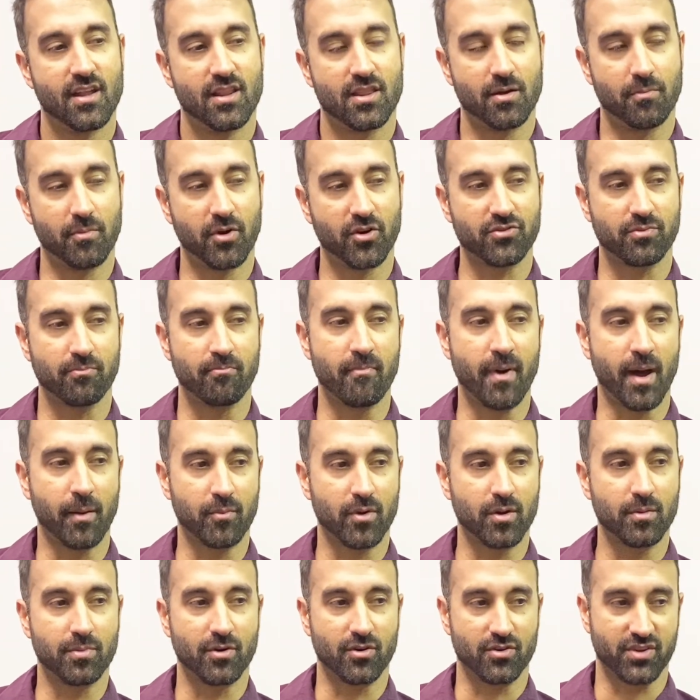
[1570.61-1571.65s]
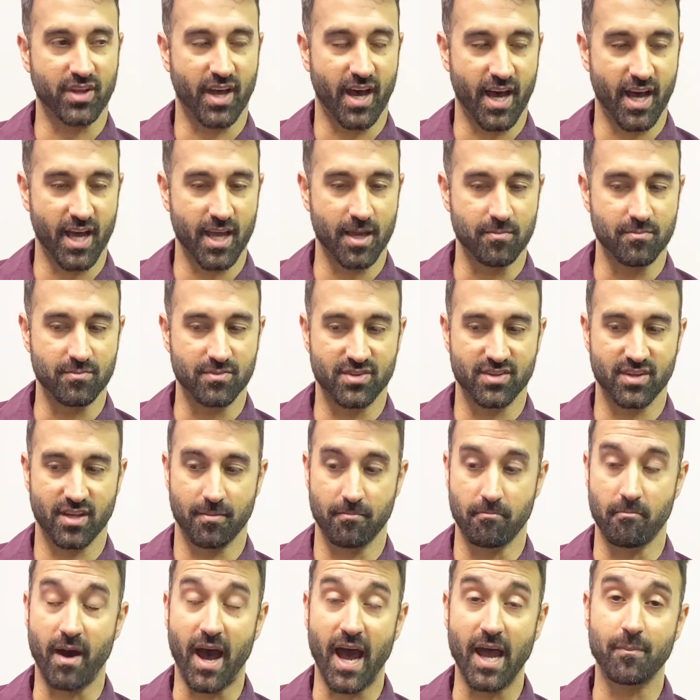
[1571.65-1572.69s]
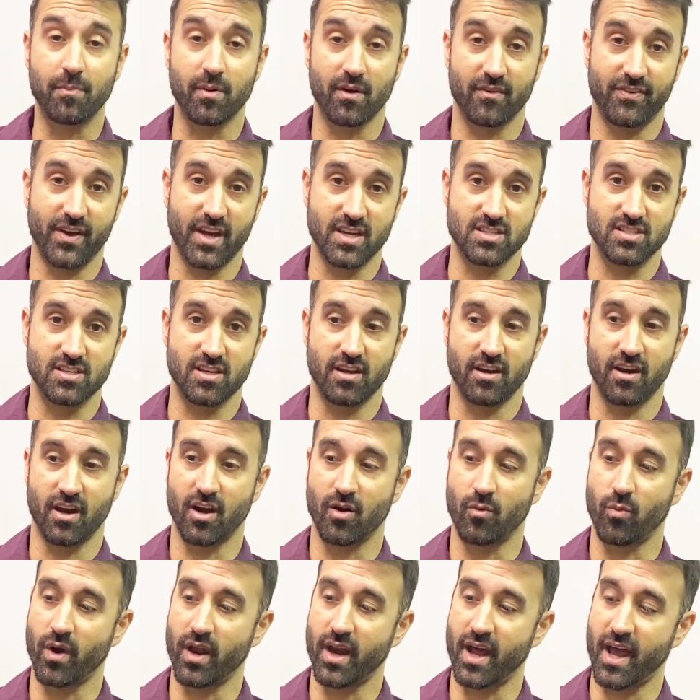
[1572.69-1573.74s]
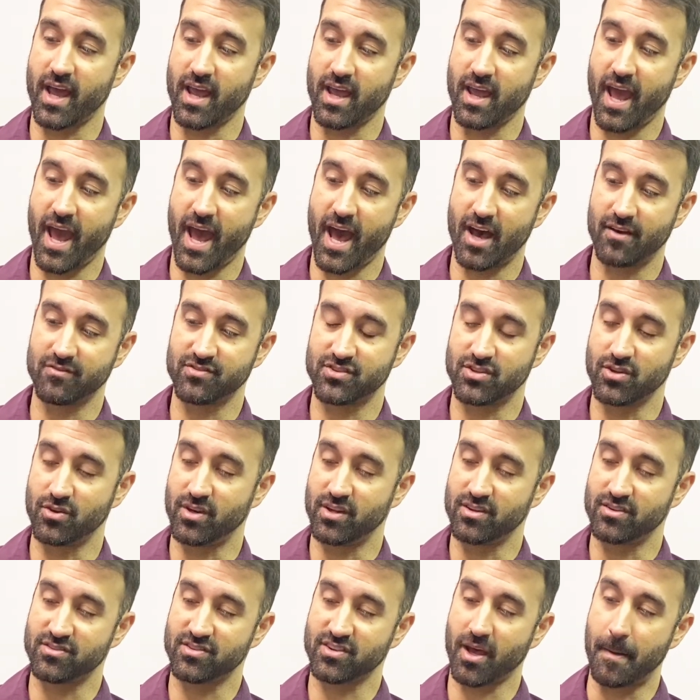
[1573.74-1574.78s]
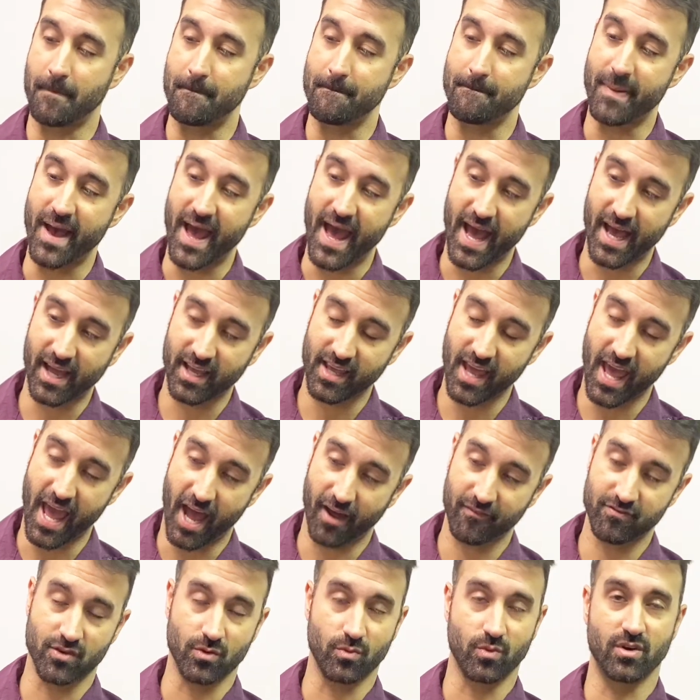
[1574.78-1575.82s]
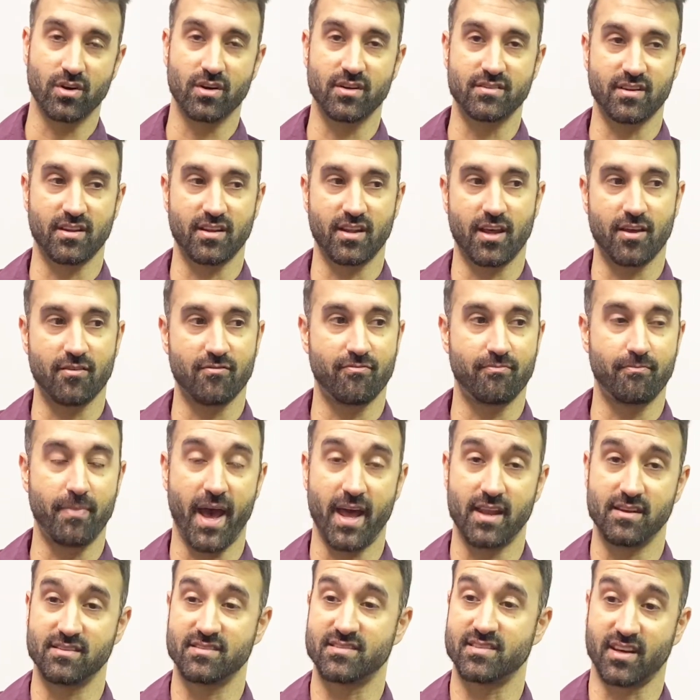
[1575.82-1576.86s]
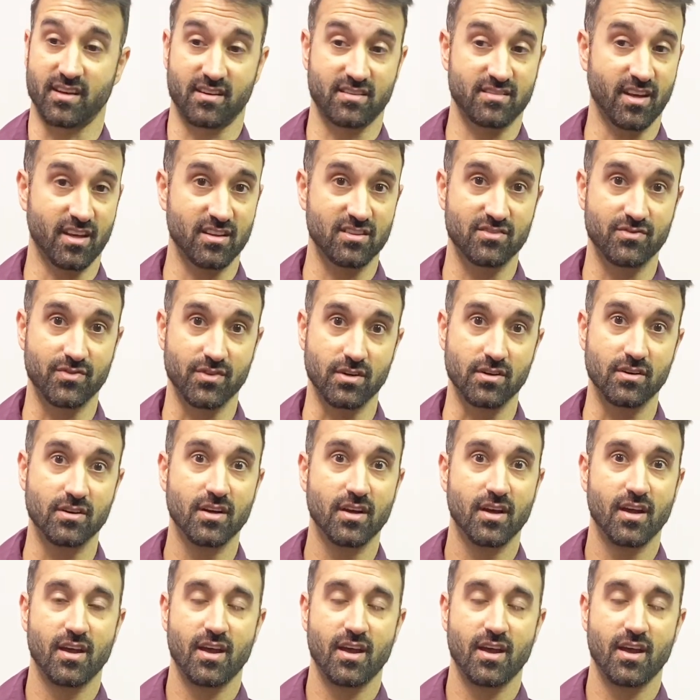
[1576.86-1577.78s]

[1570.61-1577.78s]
the most memorable times in my profession are when I have students come back afterwards and they've been successful,